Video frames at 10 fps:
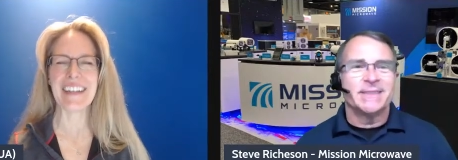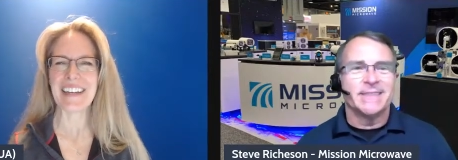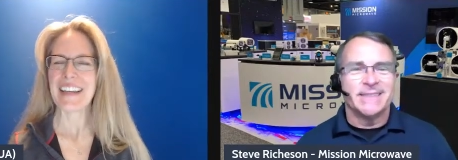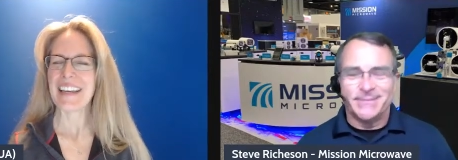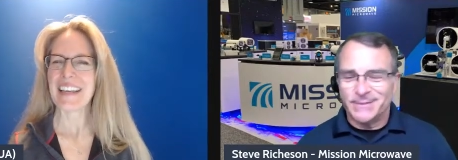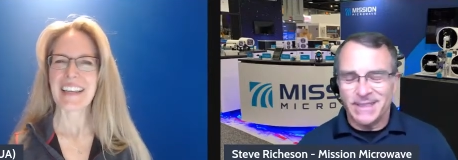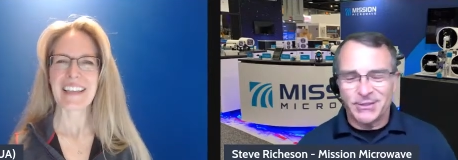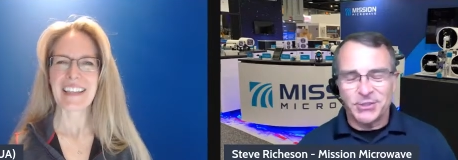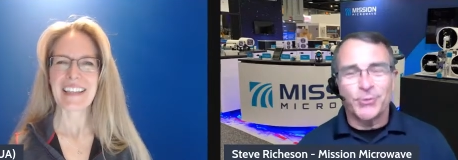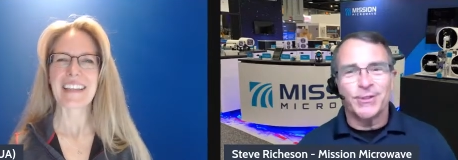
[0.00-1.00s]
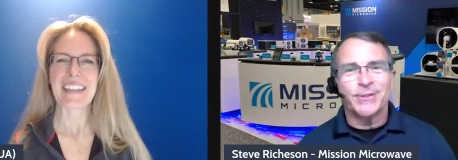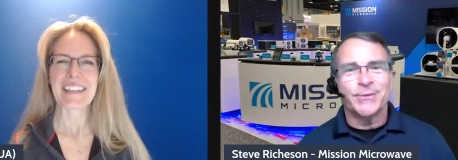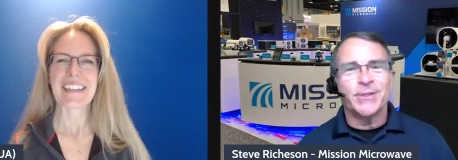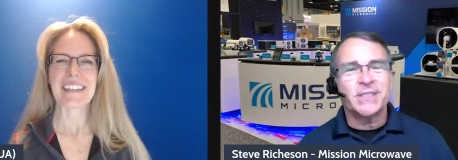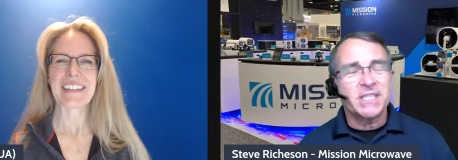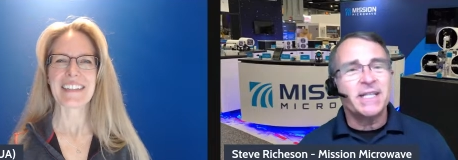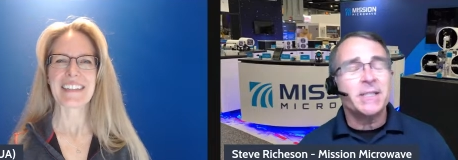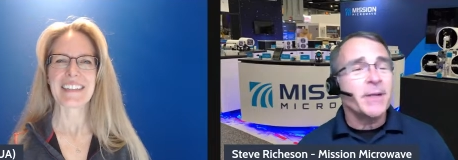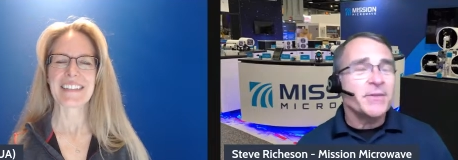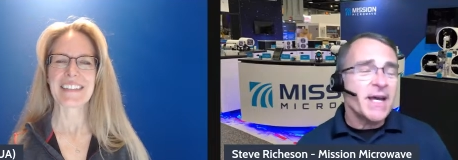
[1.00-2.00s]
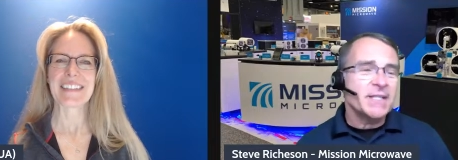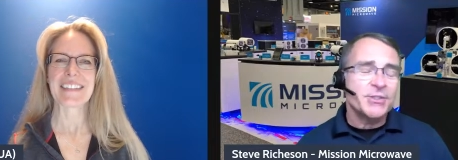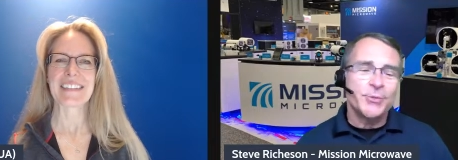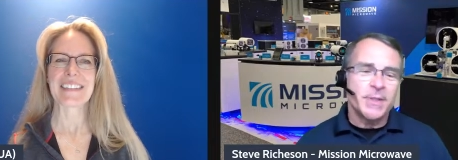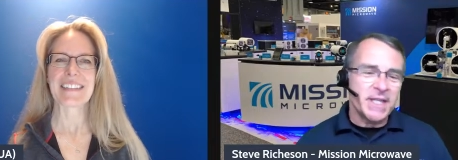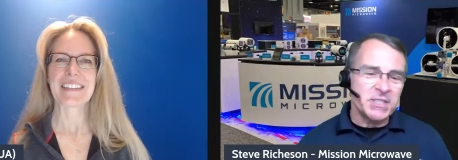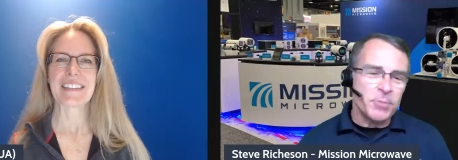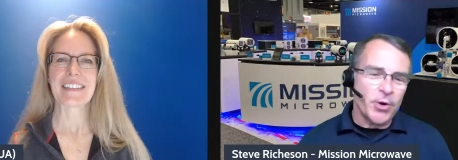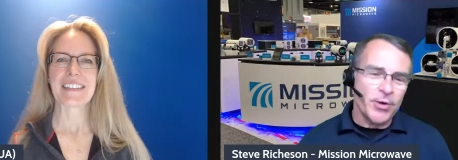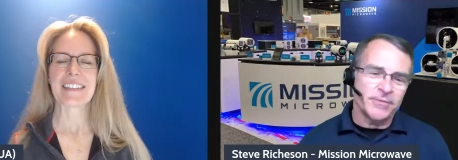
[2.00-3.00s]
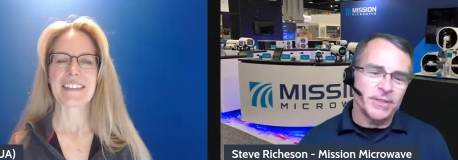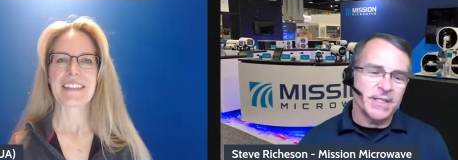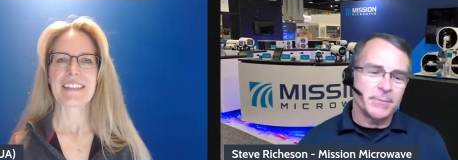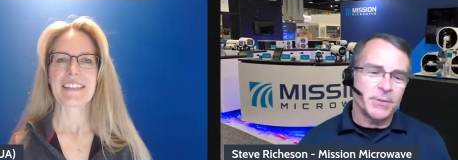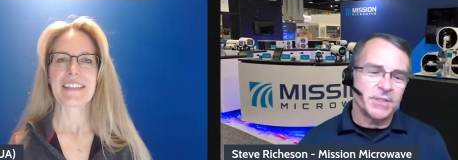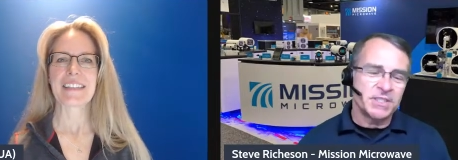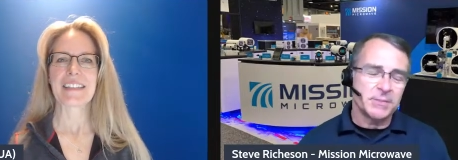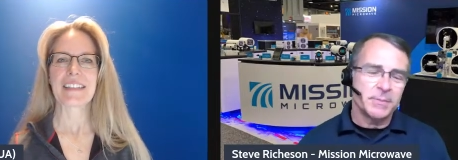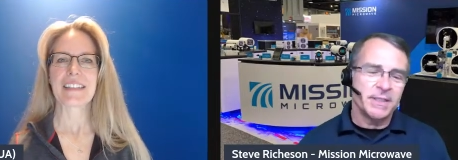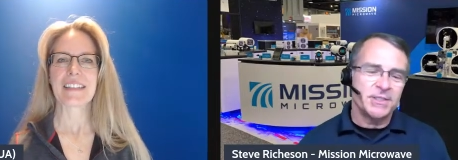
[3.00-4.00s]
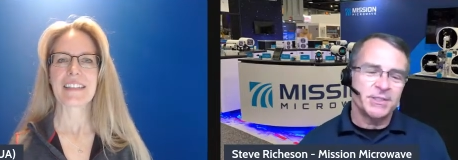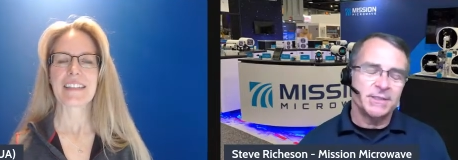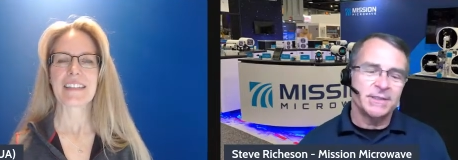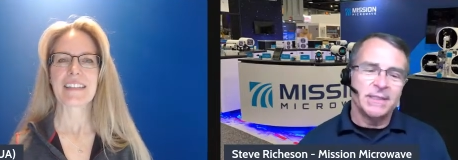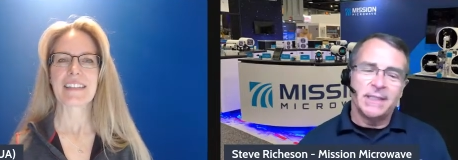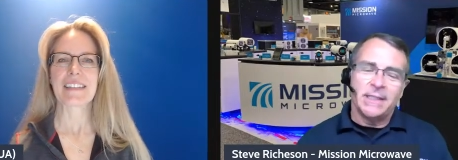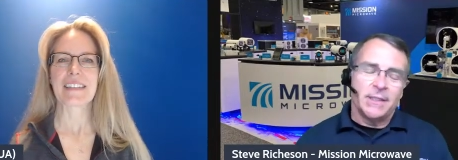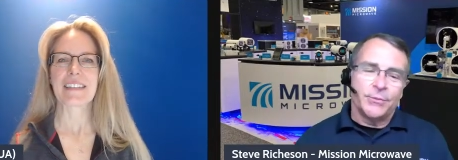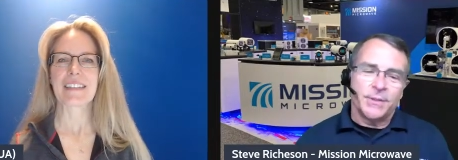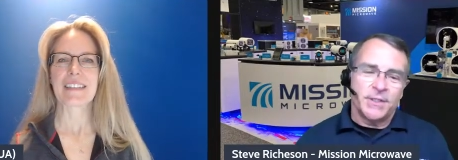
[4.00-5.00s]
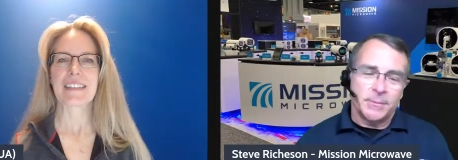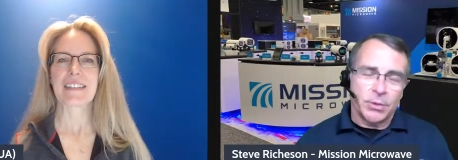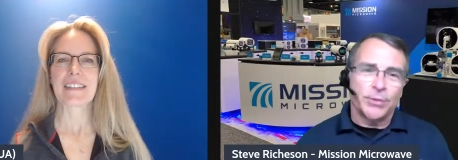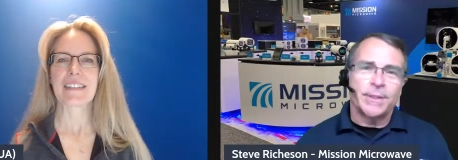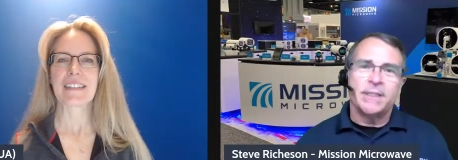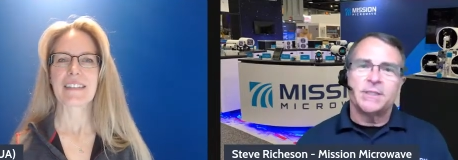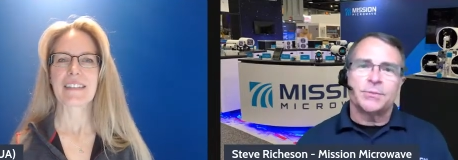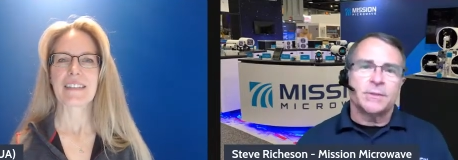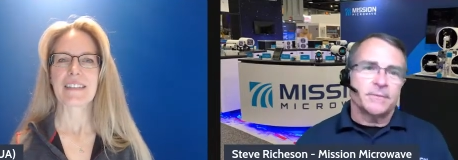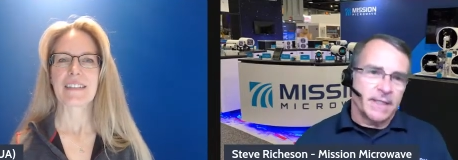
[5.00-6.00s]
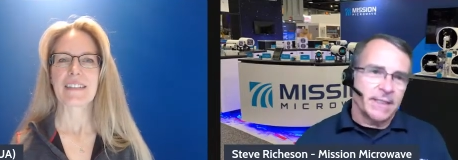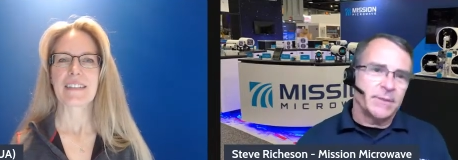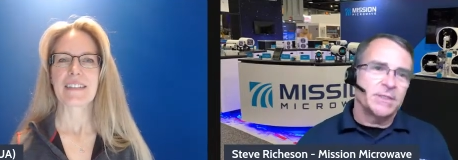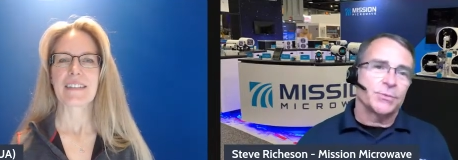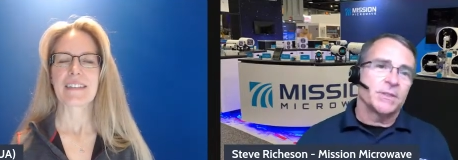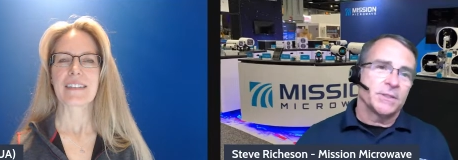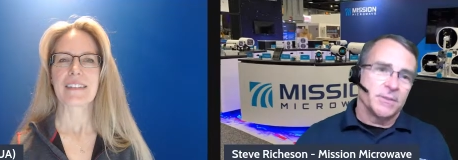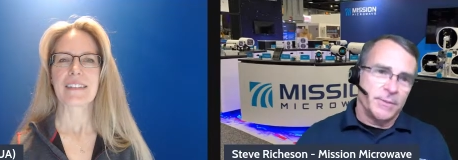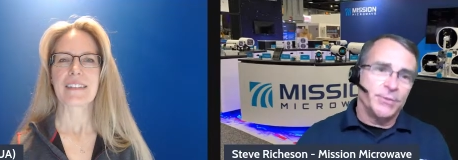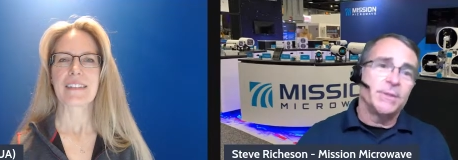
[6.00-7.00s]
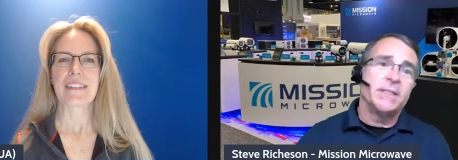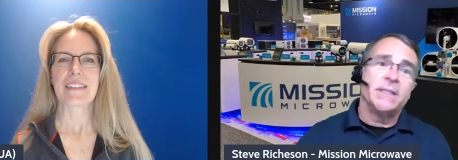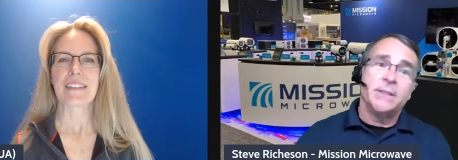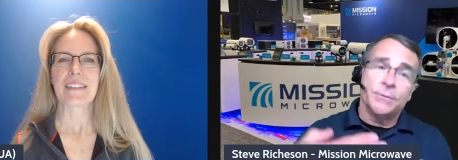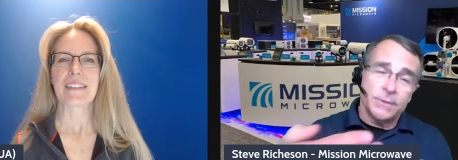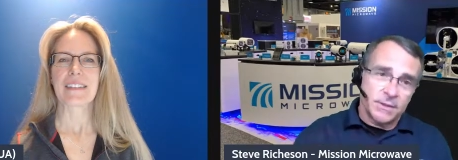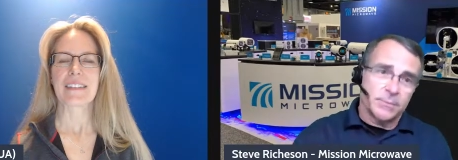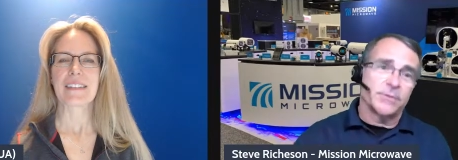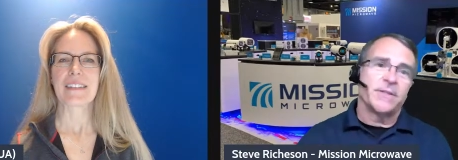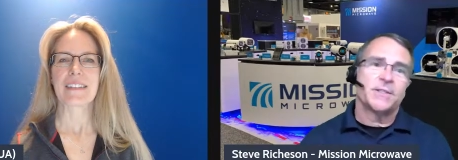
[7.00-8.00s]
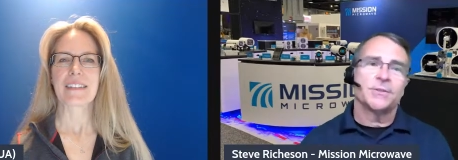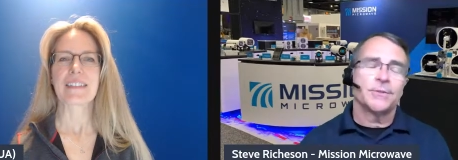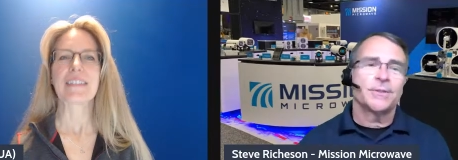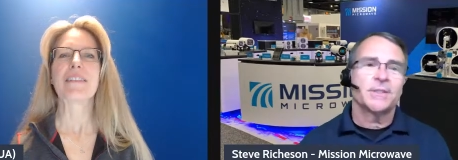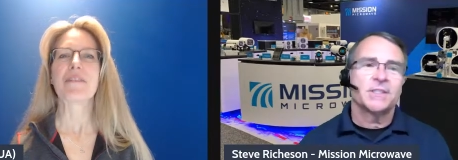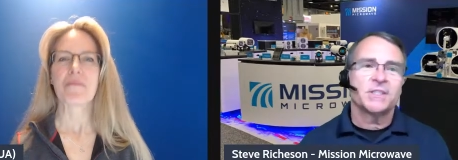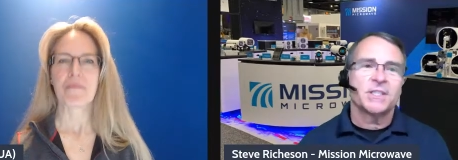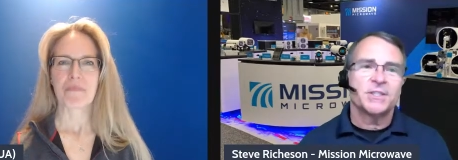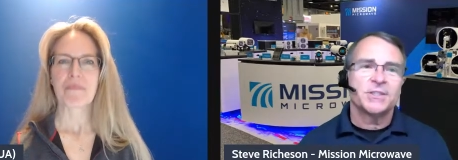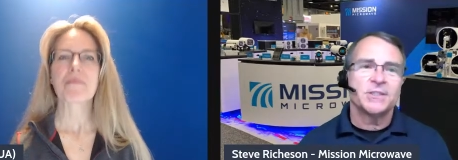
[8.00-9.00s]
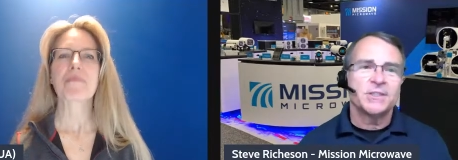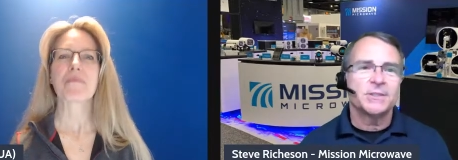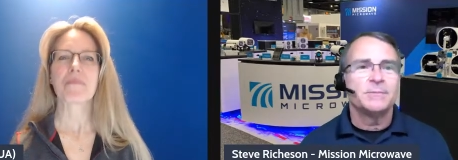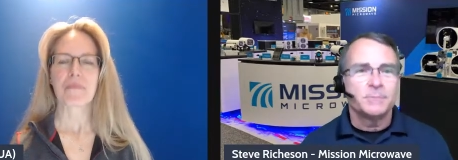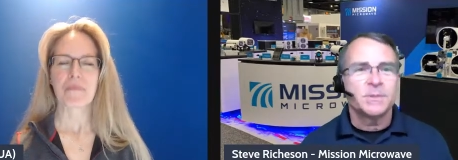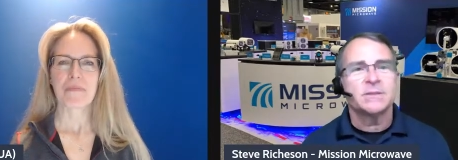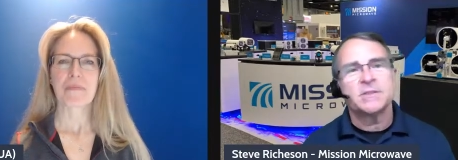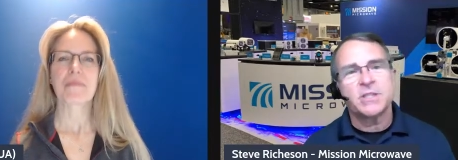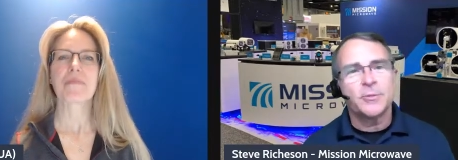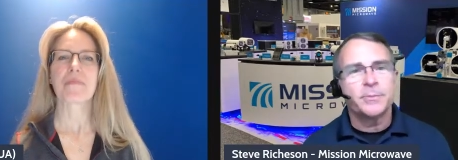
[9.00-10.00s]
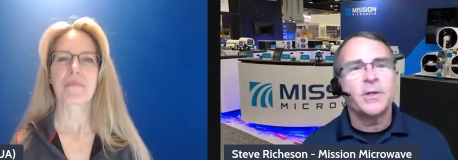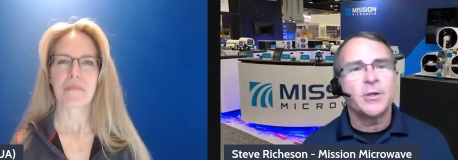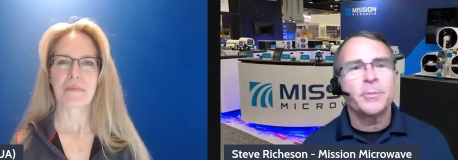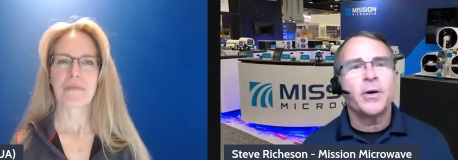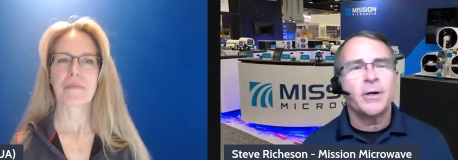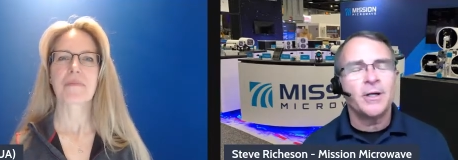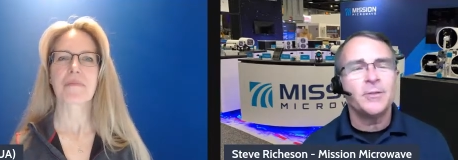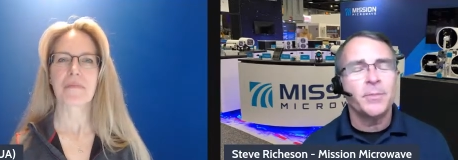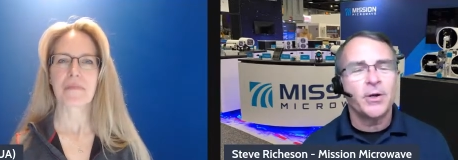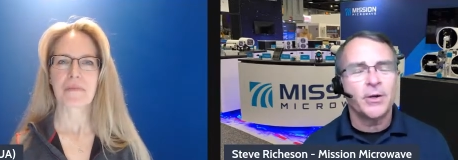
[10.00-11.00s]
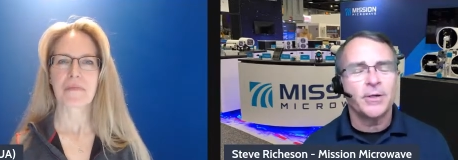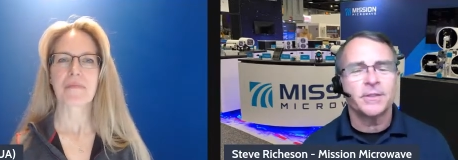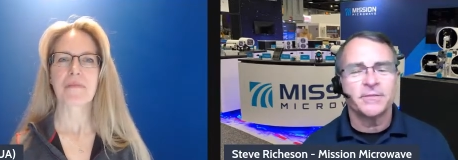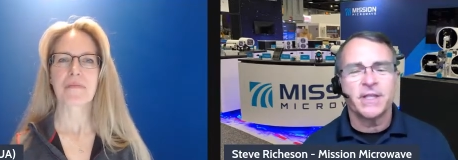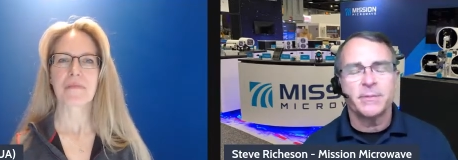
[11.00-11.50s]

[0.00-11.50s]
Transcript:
Speaker 1: uh, you know, so we're we're excited about that too. But that's part of it. That participation with the employees, with their families, with the community, with the professional organizations. You know, it's all, all all part of that